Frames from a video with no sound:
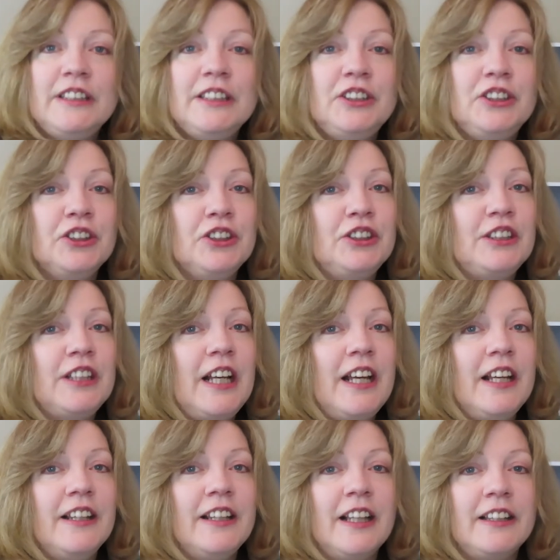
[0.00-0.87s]
teachers
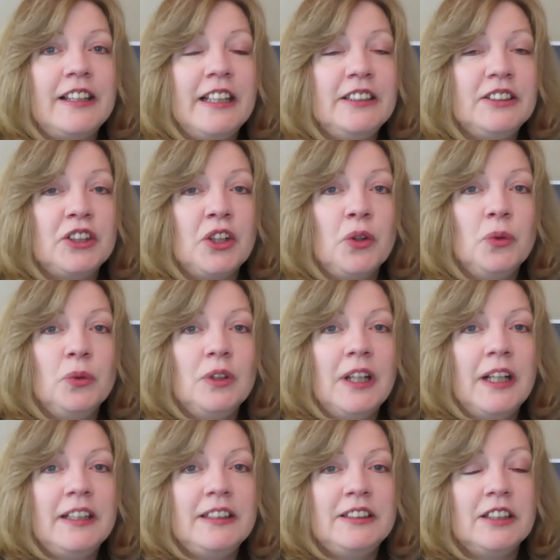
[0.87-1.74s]
say that they don't
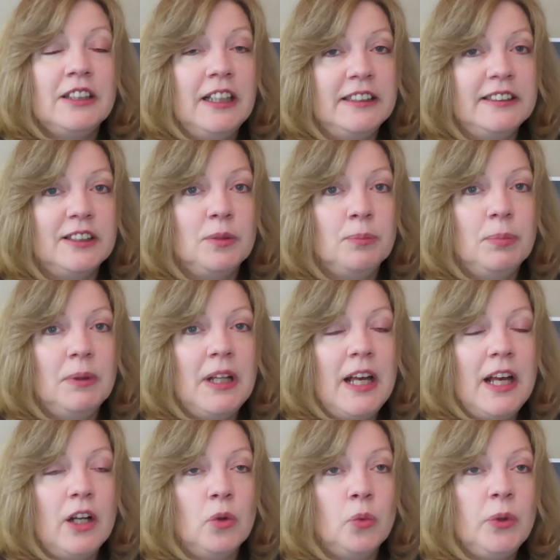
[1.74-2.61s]
like to lesson
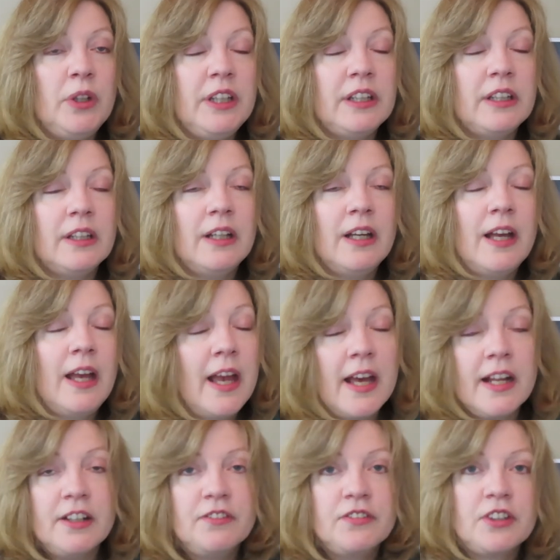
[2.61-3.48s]
plan a week
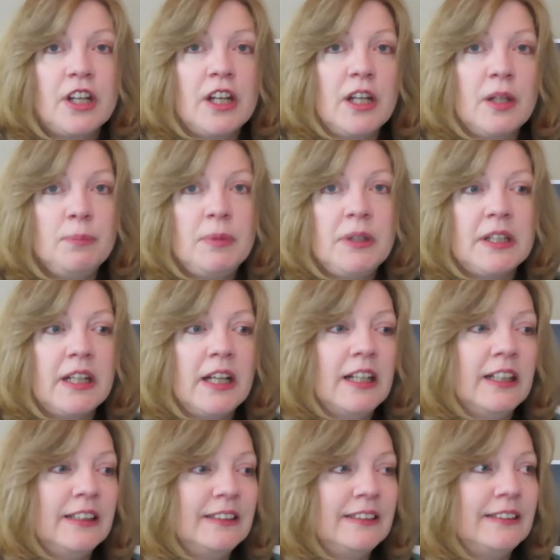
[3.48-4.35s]
ahead of time
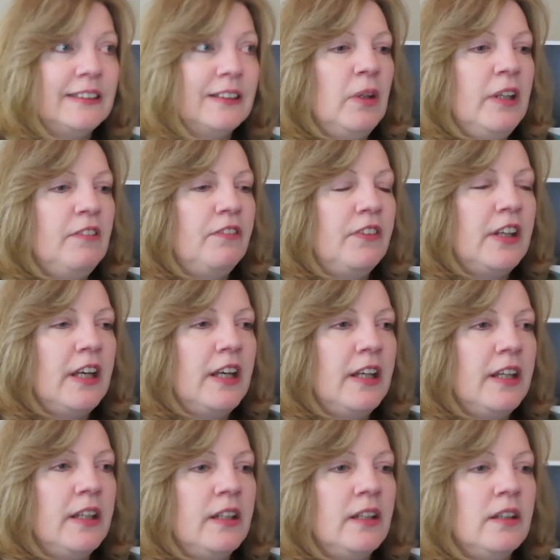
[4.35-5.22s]
because if
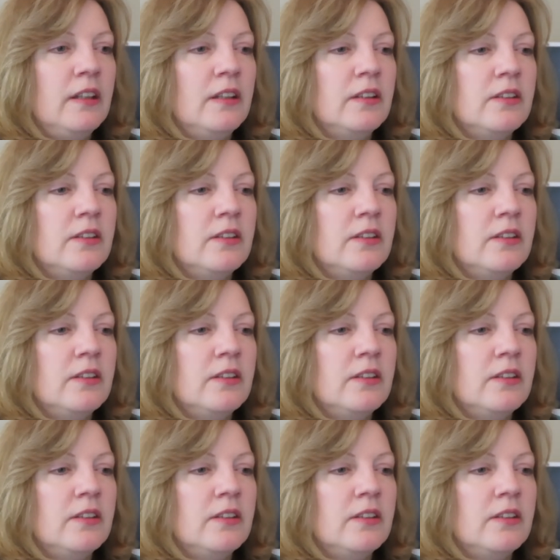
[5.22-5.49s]
they,